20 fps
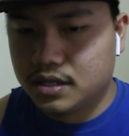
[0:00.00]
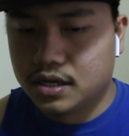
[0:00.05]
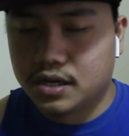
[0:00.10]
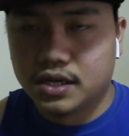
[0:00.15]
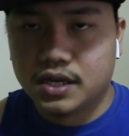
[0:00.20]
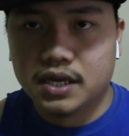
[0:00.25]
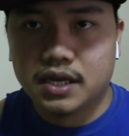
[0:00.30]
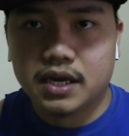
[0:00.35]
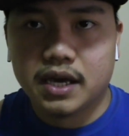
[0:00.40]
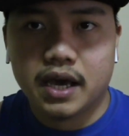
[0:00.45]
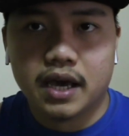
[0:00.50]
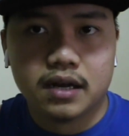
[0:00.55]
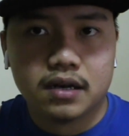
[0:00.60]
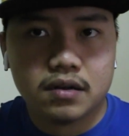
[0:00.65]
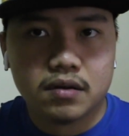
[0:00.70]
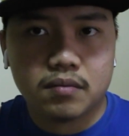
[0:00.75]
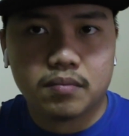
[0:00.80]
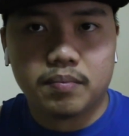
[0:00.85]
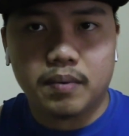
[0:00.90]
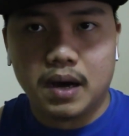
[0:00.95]
gear
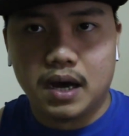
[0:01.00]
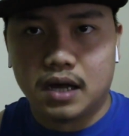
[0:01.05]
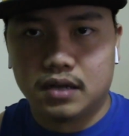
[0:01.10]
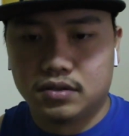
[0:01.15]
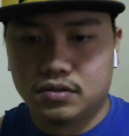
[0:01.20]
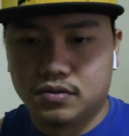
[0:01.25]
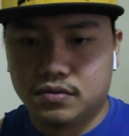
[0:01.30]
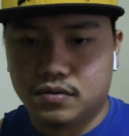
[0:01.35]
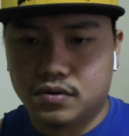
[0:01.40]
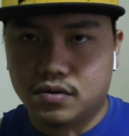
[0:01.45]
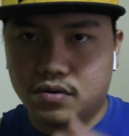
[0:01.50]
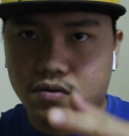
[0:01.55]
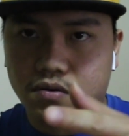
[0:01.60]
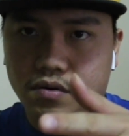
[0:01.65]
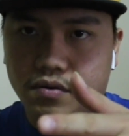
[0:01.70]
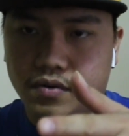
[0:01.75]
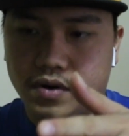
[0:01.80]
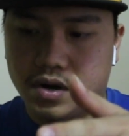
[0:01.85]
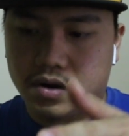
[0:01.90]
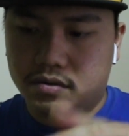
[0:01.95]
handlebar to go
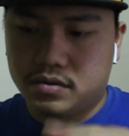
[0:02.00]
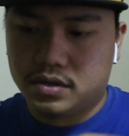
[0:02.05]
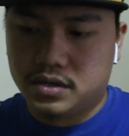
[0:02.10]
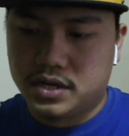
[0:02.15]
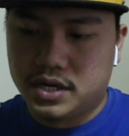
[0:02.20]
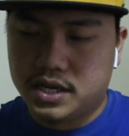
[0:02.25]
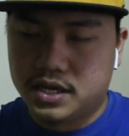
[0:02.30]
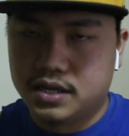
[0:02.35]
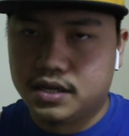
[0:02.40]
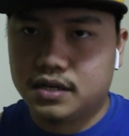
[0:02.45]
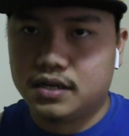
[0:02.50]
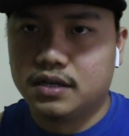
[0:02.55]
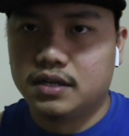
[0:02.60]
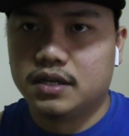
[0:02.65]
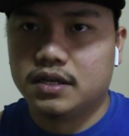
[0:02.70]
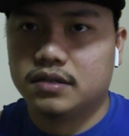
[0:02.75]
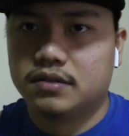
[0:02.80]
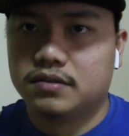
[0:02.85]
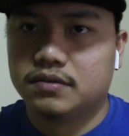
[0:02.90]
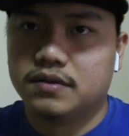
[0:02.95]
around
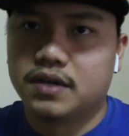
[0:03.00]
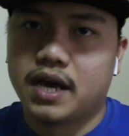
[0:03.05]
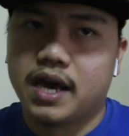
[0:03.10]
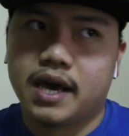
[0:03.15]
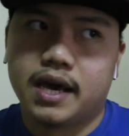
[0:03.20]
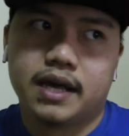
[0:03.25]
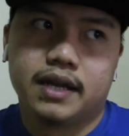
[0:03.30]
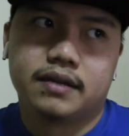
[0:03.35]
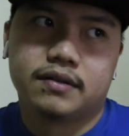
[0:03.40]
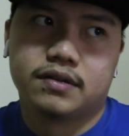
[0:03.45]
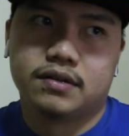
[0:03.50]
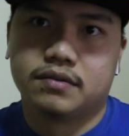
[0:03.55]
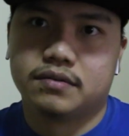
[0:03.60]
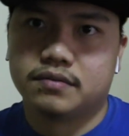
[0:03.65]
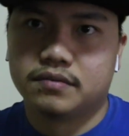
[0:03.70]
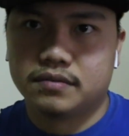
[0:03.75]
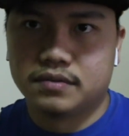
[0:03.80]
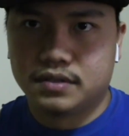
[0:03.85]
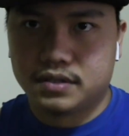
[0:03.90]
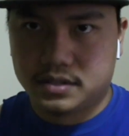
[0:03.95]
near to the hand, so
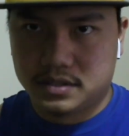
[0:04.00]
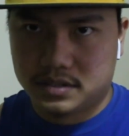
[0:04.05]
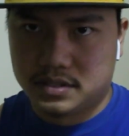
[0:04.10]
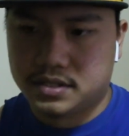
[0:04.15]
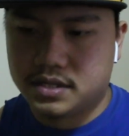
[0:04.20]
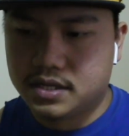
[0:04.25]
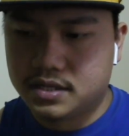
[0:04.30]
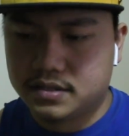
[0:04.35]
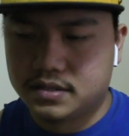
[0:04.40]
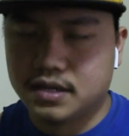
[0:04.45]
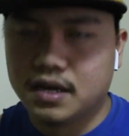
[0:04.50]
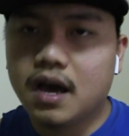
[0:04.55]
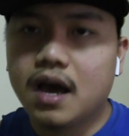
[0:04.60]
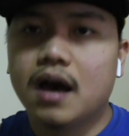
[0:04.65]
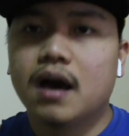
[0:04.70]
it's easy.